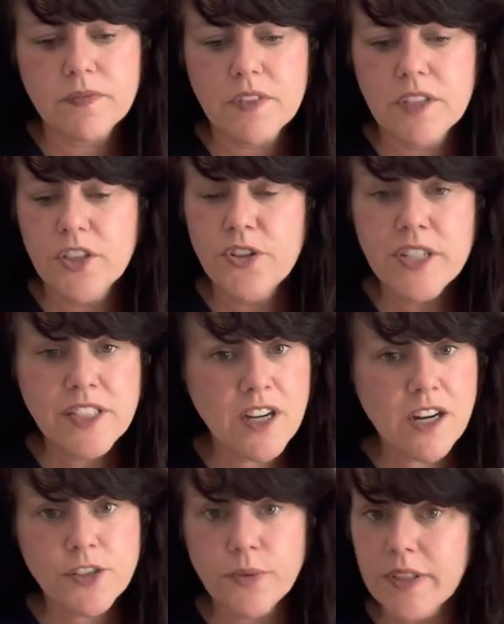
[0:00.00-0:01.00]
You're in a
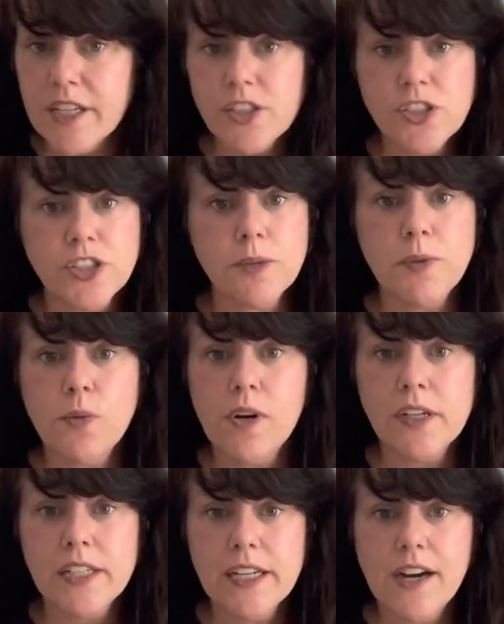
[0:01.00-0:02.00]
toxic relationship you want
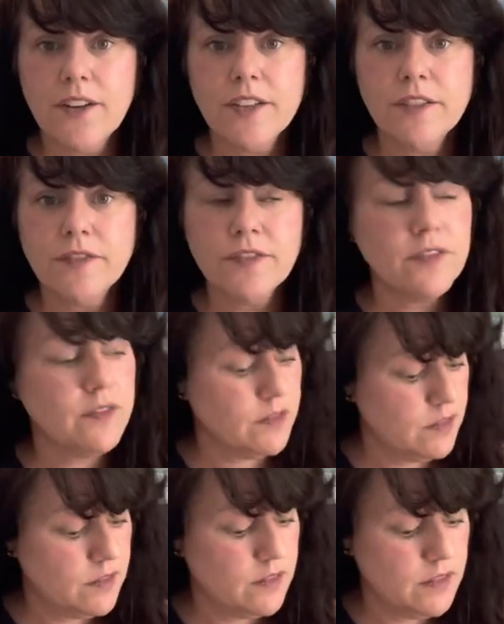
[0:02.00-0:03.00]
to get out of,
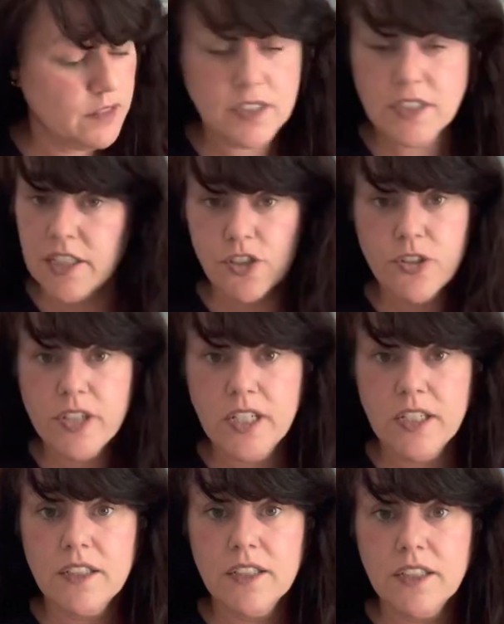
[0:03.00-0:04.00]
tea
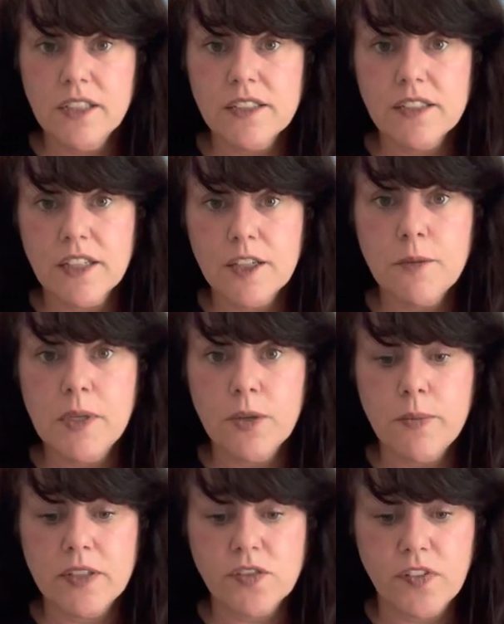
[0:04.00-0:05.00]
tree is going to be your
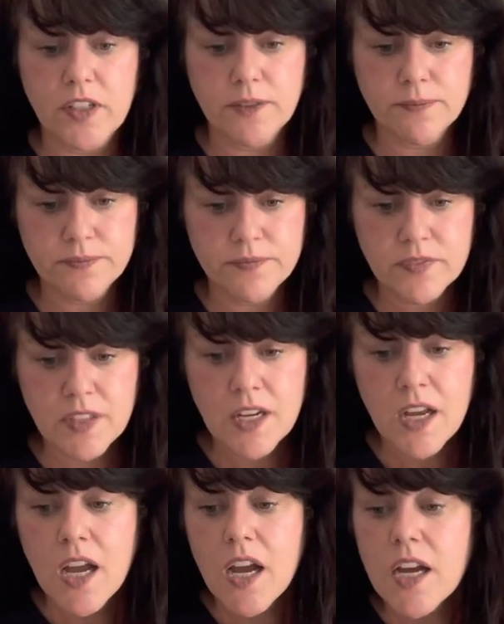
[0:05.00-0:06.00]
best friend.
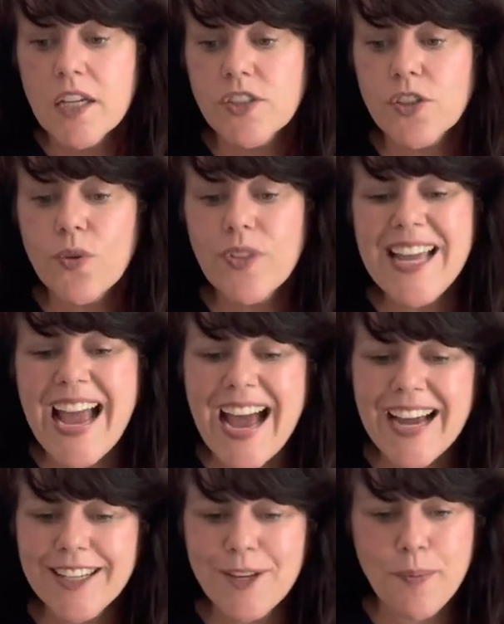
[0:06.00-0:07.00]
So the
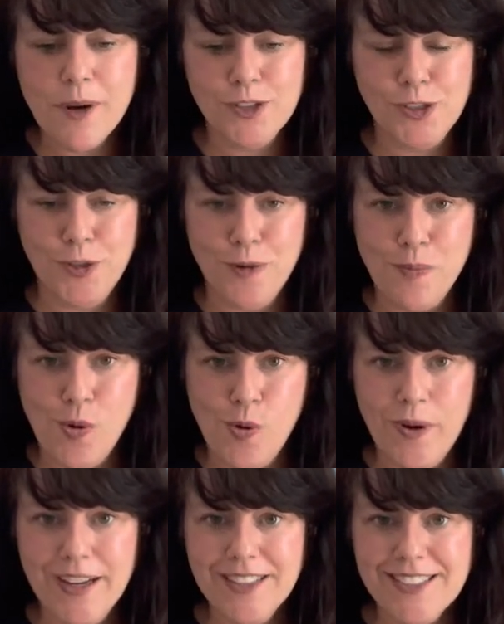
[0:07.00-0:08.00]
acupuncture
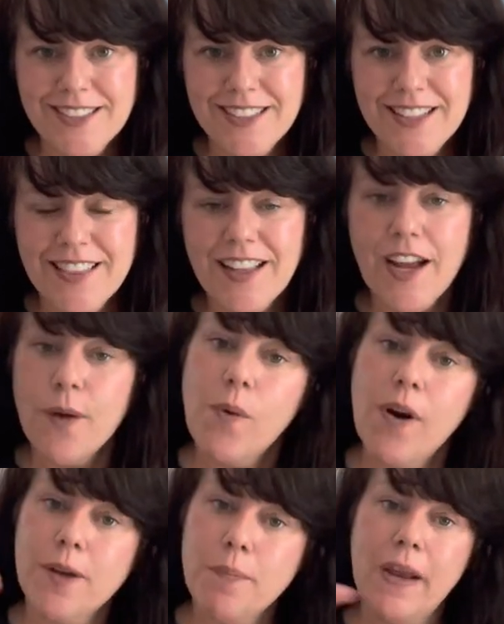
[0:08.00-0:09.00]
point that I
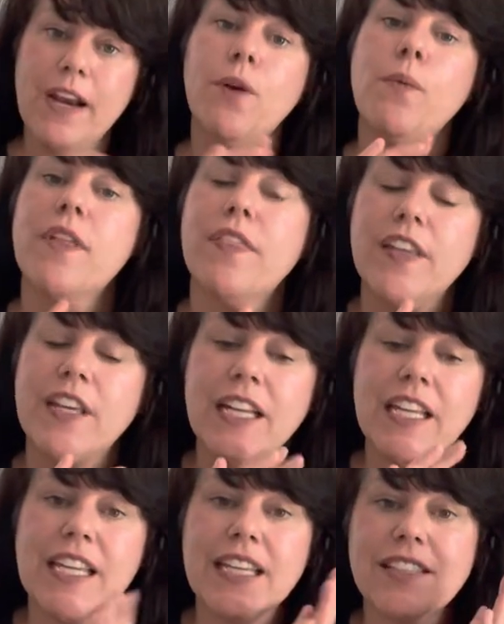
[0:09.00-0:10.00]
want to pair with it
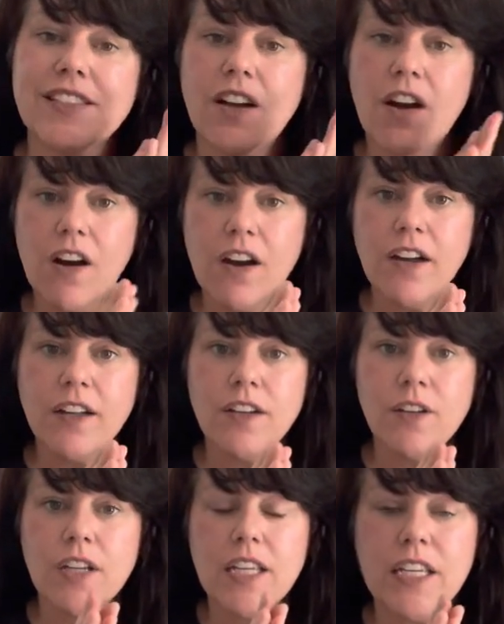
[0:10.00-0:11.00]
is
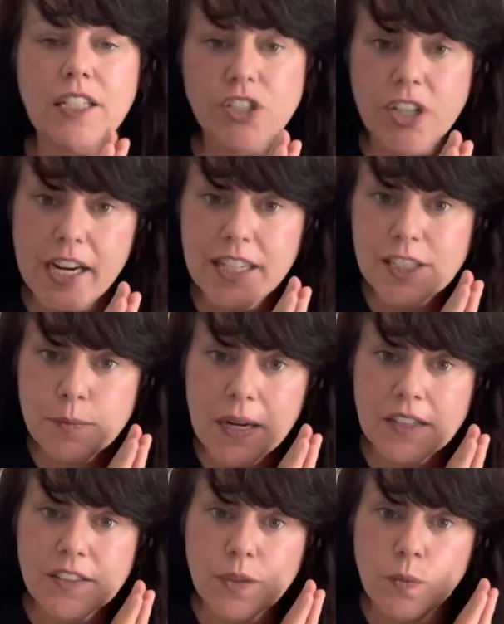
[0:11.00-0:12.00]
in Chinese
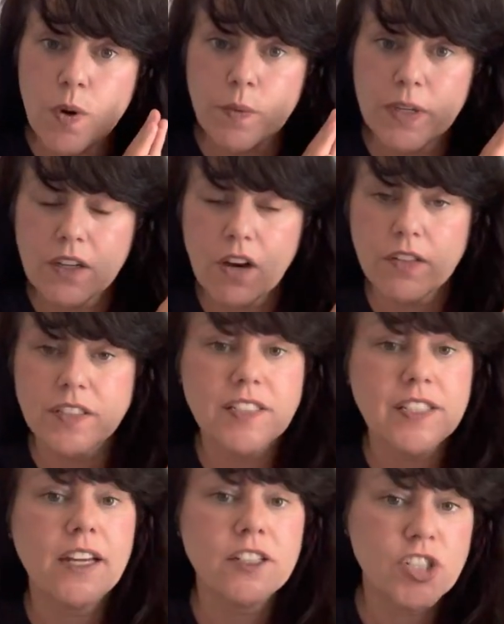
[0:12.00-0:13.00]
medicine, what we call the
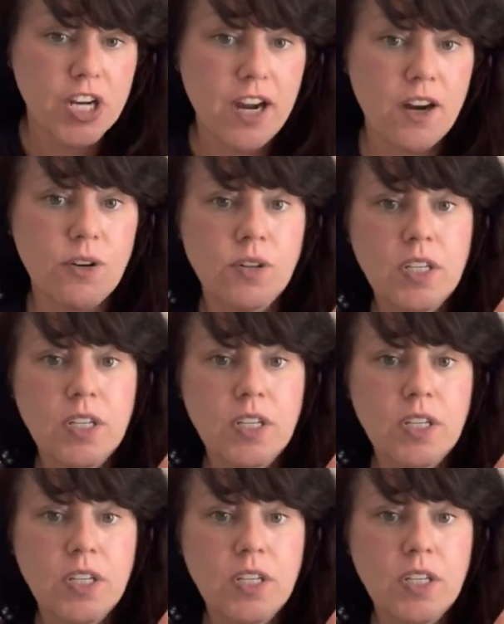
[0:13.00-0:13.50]
San Jiao.